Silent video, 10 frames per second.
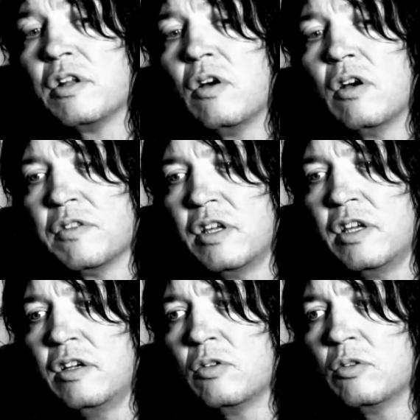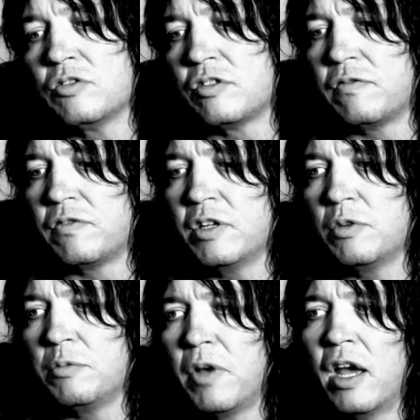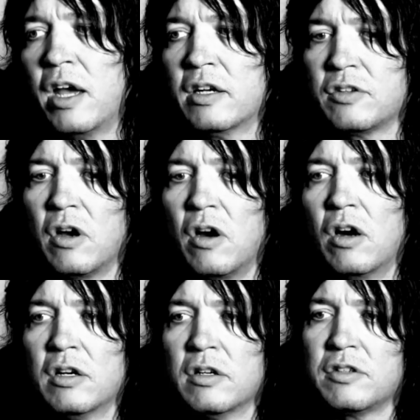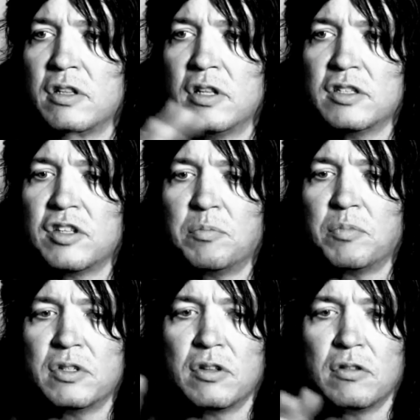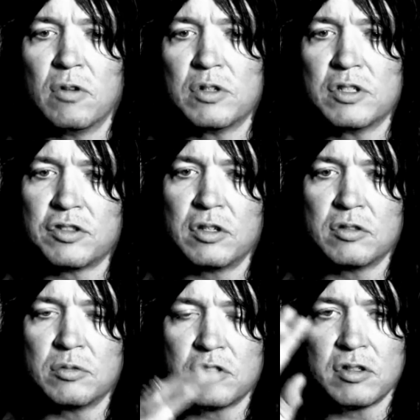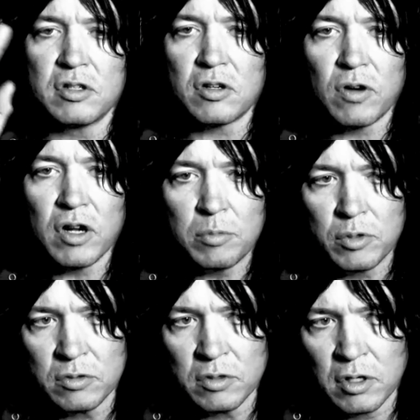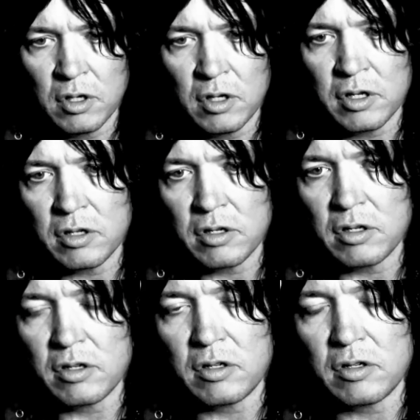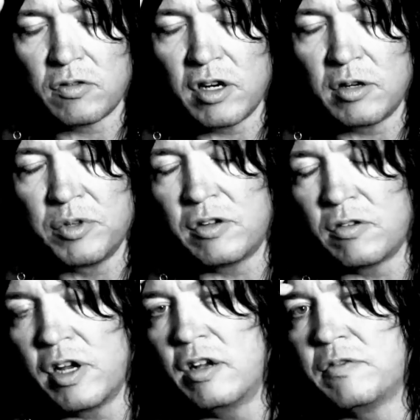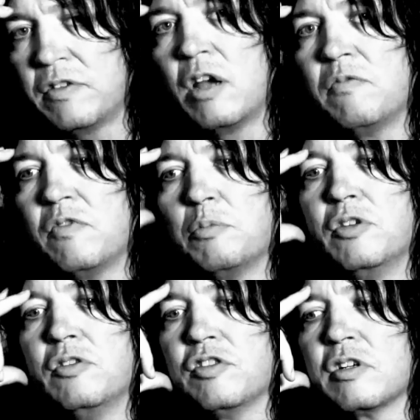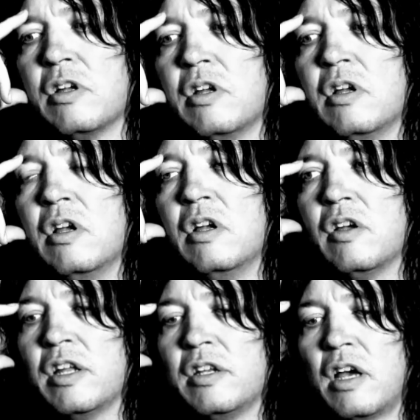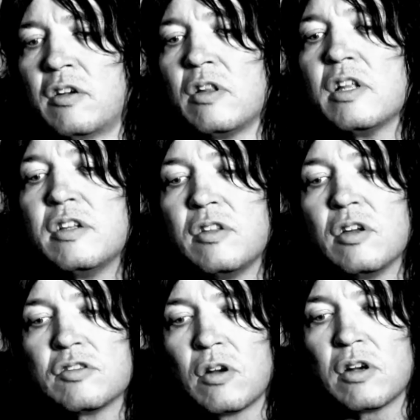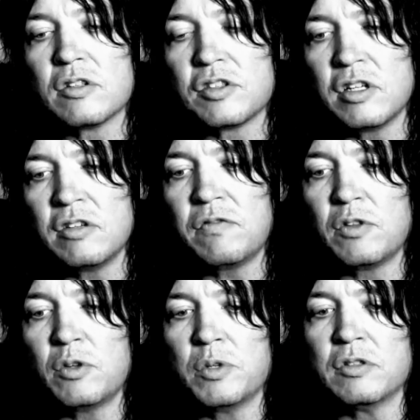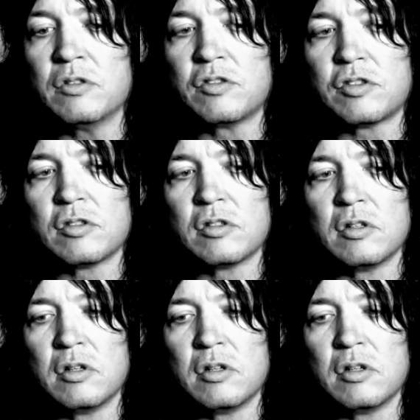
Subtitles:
and on, the Eagles, to Fleetwood Mac, to Heart, to Led Zeppelin, to the Rolling Stones. It was an incredibly creative time for music. And not only did those artists influence